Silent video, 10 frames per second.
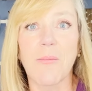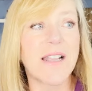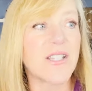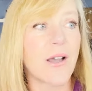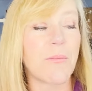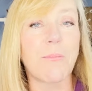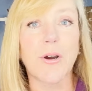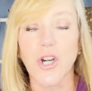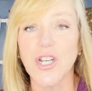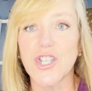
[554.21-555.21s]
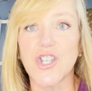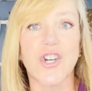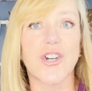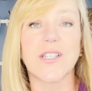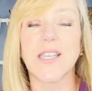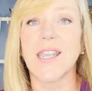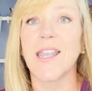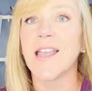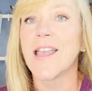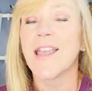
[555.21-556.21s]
My son burned his jersey.